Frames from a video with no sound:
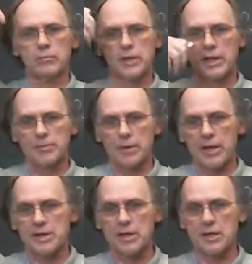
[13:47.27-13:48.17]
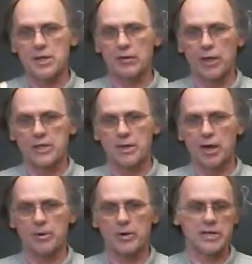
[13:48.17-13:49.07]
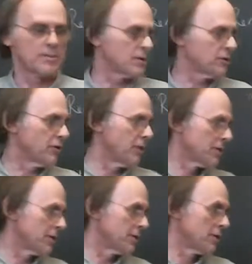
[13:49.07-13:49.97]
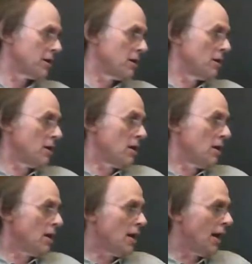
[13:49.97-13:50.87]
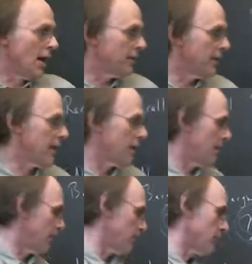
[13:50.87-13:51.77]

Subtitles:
it's pretty easy to generalize to arbitrary spatial dimensions. And the